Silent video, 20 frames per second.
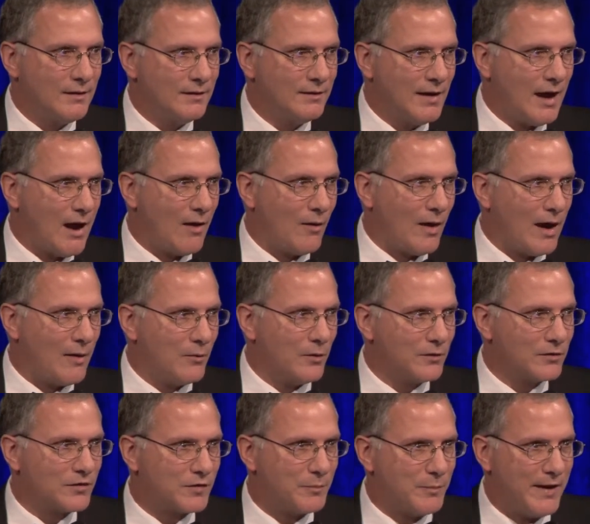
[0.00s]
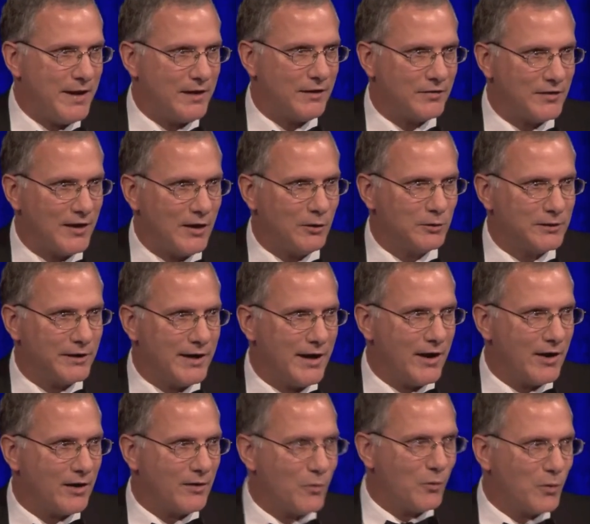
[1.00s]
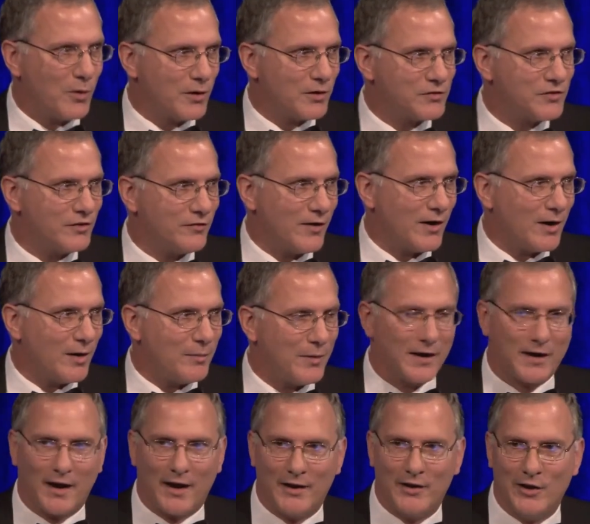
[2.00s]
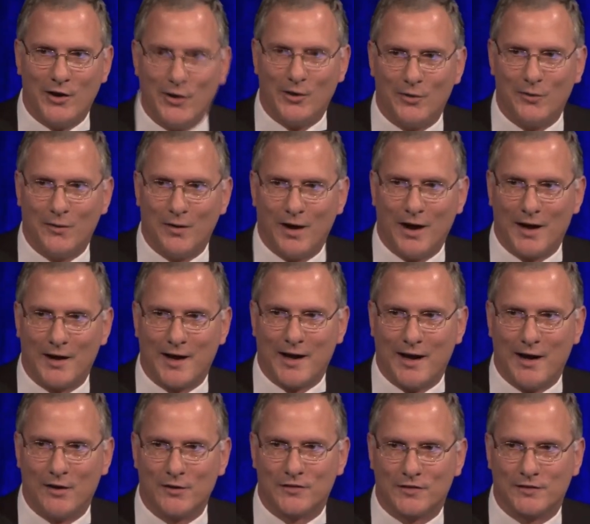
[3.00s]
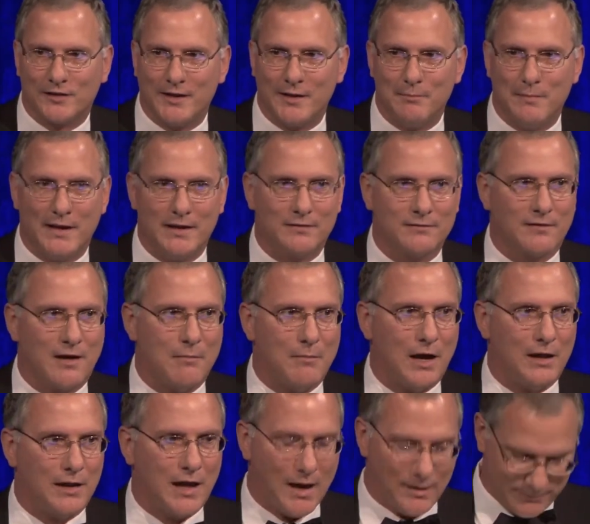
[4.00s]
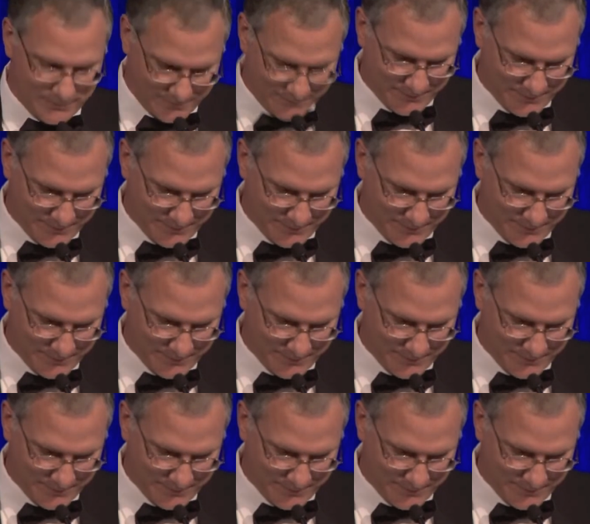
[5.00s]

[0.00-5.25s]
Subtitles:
Now I will speak the only words of Arabic I know. Ana ausli min Ramallah.